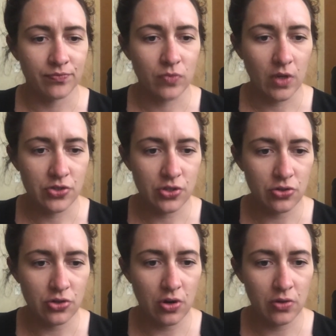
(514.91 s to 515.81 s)
So you
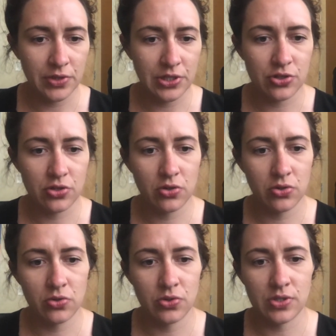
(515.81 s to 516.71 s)
should only
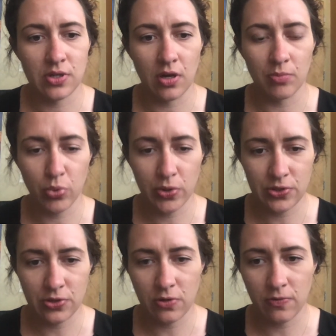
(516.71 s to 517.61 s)
choose board
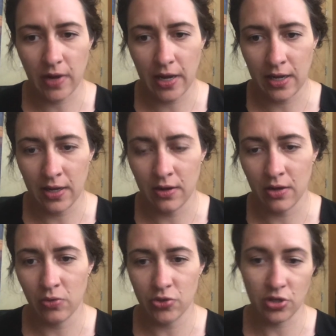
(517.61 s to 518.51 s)
certified,
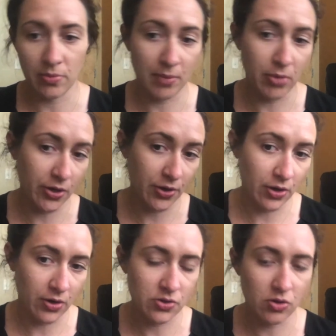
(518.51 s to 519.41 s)
which are my
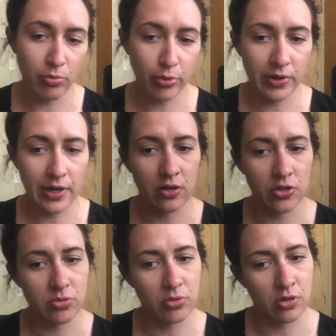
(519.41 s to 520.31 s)
partners, or board
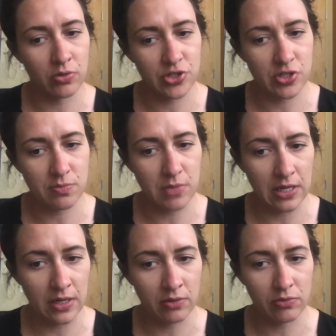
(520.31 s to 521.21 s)
eligible, which is
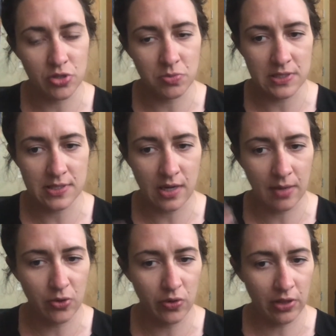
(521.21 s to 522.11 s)
me, which means that
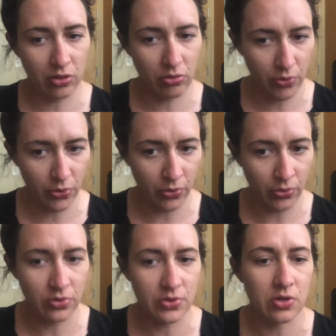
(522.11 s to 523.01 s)
I'm going through
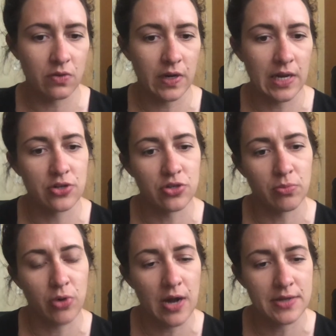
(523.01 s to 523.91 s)
the certification
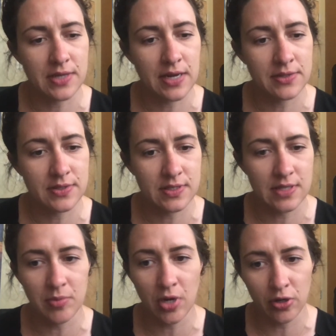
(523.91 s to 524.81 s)
process as
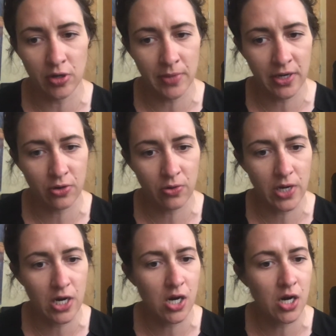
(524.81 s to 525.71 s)
I'm younger in my career,